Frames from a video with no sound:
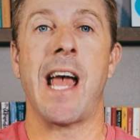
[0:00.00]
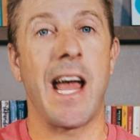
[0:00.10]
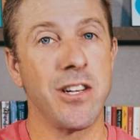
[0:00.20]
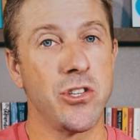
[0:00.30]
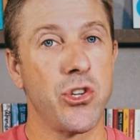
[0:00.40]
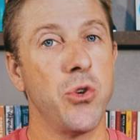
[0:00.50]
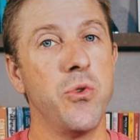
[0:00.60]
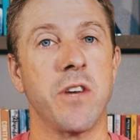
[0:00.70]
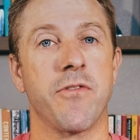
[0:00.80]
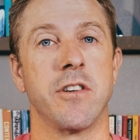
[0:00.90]
and
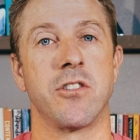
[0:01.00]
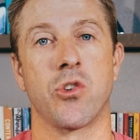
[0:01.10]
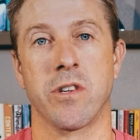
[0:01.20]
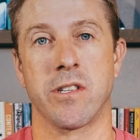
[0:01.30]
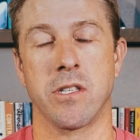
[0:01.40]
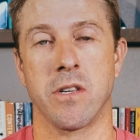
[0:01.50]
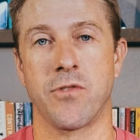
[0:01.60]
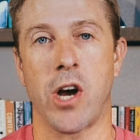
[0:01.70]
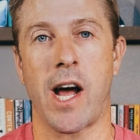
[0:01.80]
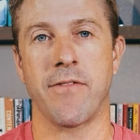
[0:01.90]
two different sources of
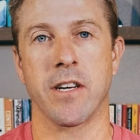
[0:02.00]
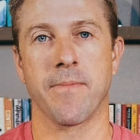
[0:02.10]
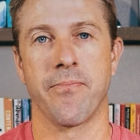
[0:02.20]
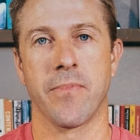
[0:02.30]
traffic.